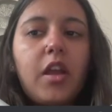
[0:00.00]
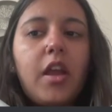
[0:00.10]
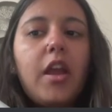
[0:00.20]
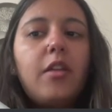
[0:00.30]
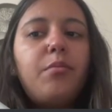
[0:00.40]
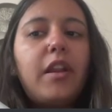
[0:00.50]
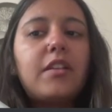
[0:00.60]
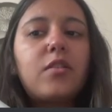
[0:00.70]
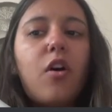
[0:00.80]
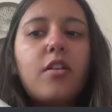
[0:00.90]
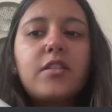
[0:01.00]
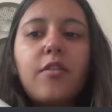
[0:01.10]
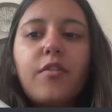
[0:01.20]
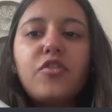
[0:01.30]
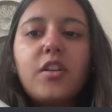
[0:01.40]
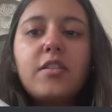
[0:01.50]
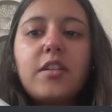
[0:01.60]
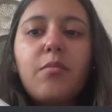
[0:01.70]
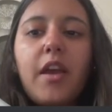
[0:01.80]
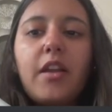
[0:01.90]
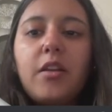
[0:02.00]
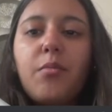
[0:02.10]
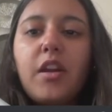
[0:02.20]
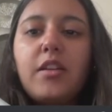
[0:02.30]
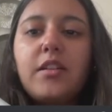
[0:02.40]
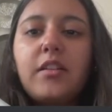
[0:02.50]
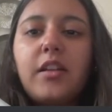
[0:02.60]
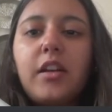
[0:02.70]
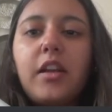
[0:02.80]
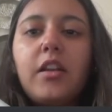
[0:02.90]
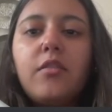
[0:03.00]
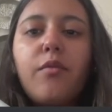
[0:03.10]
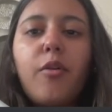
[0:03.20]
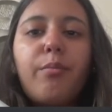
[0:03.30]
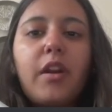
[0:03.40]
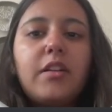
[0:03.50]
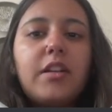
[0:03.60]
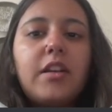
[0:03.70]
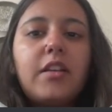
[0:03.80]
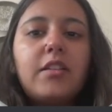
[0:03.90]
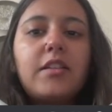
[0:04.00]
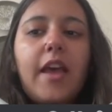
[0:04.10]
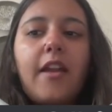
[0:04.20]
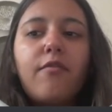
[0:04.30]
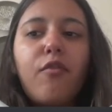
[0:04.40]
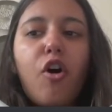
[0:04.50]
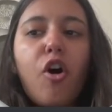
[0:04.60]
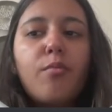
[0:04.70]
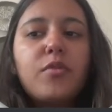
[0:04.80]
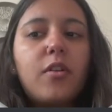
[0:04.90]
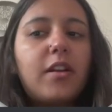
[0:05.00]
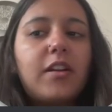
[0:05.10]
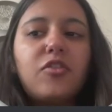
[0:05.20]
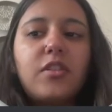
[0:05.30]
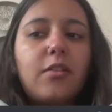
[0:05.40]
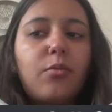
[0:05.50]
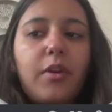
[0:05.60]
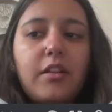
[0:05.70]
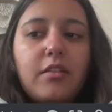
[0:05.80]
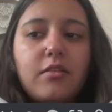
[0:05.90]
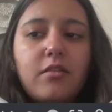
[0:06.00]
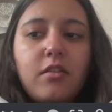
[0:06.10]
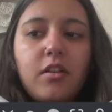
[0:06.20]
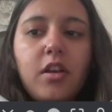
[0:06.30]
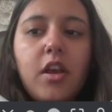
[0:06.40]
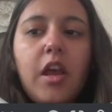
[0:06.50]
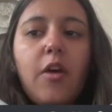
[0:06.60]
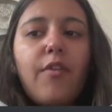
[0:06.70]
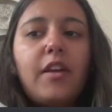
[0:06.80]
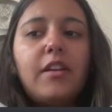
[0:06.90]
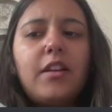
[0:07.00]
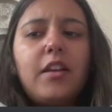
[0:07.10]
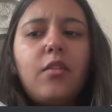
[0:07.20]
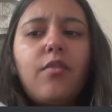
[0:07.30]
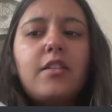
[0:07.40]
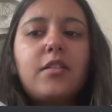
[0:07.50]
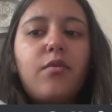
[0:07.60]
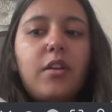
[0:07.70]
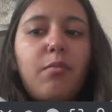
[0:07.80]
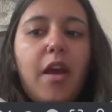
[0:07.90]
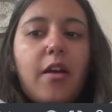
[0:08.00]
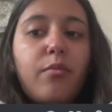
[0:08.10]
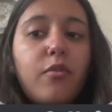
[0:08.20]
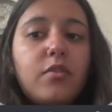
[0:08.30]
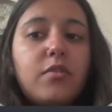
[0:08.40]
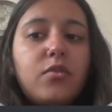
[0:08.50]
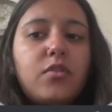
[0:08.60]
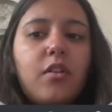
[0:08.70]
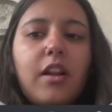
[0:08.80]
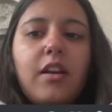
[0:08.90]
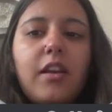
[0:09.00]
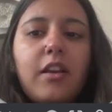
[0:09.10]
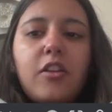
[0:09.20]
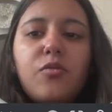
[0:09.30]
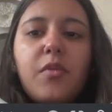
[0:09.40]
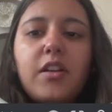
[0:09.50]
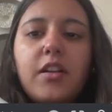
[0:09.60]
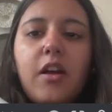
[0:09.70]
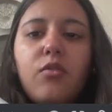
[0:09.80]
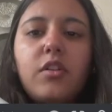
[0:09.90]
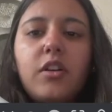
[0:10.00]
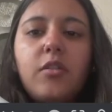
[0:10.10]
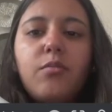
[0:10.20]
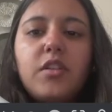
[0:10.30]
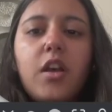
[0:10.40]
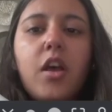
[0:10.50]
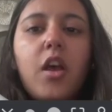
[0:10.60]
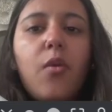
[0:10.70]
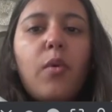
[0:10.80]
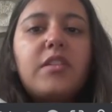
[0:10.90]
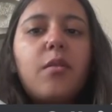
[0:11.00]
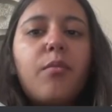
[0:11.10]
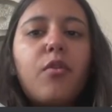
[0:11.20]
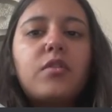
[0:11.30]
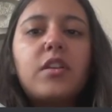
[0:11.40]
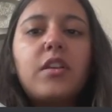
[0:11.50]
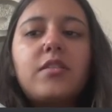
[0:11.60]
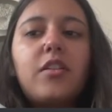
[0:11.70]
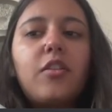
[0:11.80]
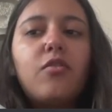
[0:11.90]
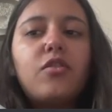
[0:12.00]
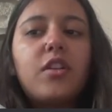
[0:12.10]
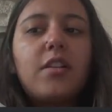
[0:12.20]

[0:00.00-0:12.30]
It brings cost efficiency by eliminating the need for printing, scan forms, or additional graders. Finally, faster feedback boosts student engagement and outcomes, which supports institutional